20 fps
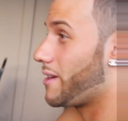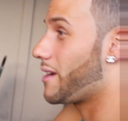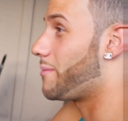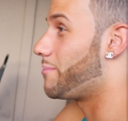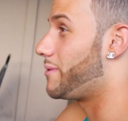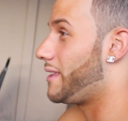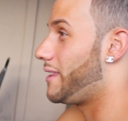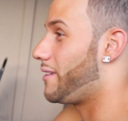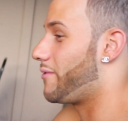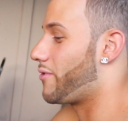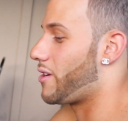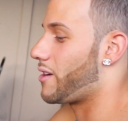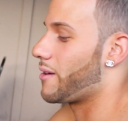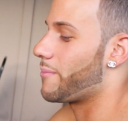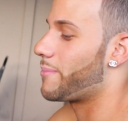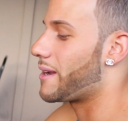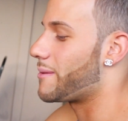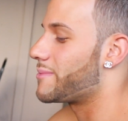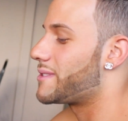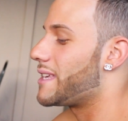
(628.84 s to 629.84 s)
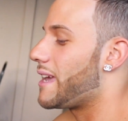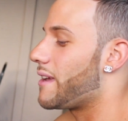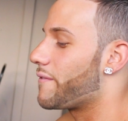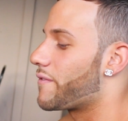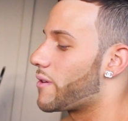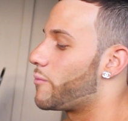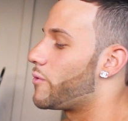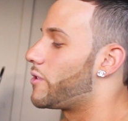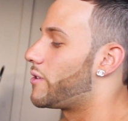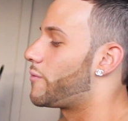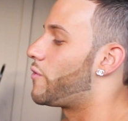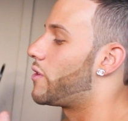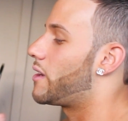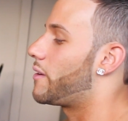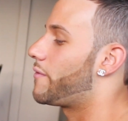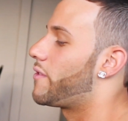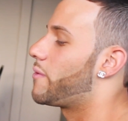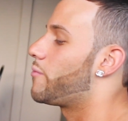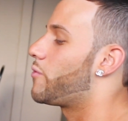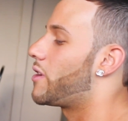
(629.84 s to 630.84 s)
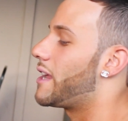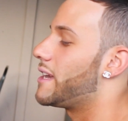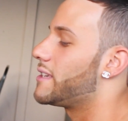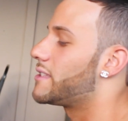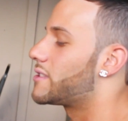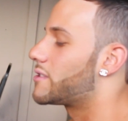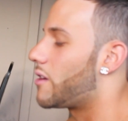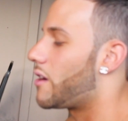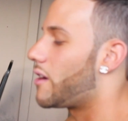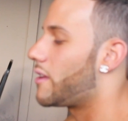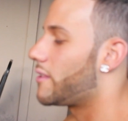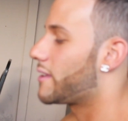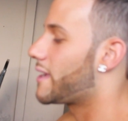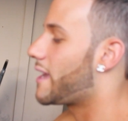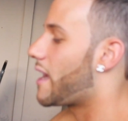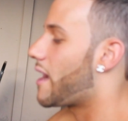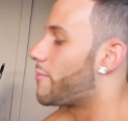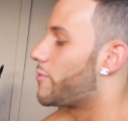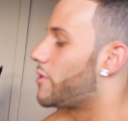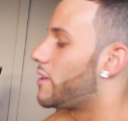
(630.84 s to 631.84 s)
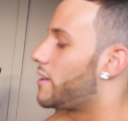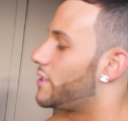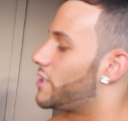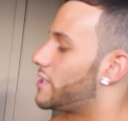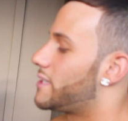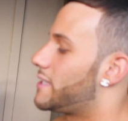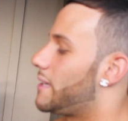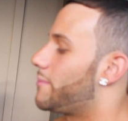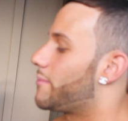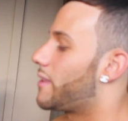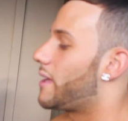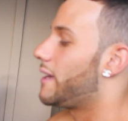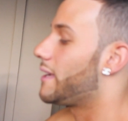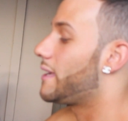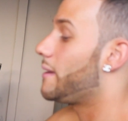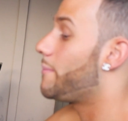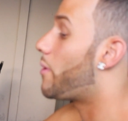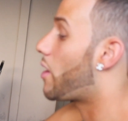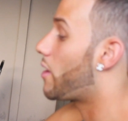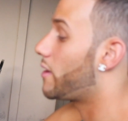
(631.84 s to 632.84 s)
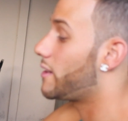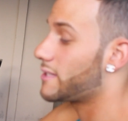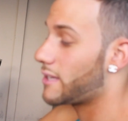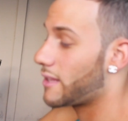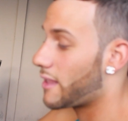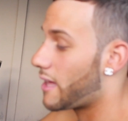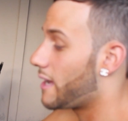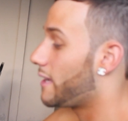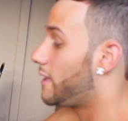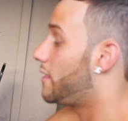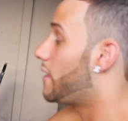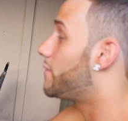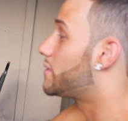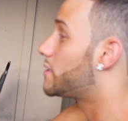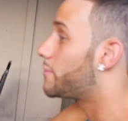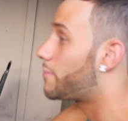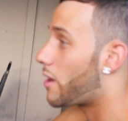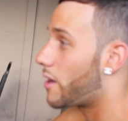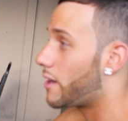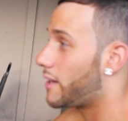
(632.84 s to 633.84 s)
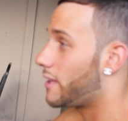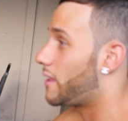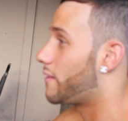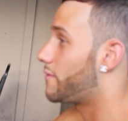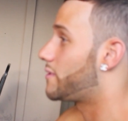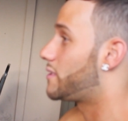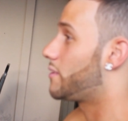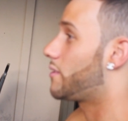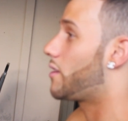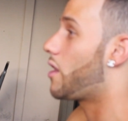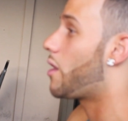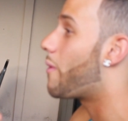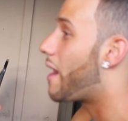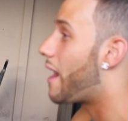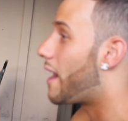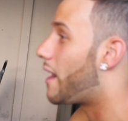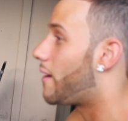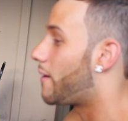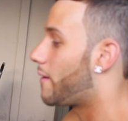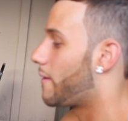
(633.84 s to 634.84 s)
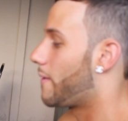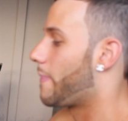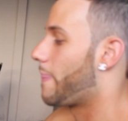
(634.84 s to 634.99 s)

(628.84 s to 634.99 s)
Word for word: be completely wrong. But I'm saying from what, what from what I saw on the camera, it just seemed like he parties a lot. He loves to party. He loves if to go visit out. His,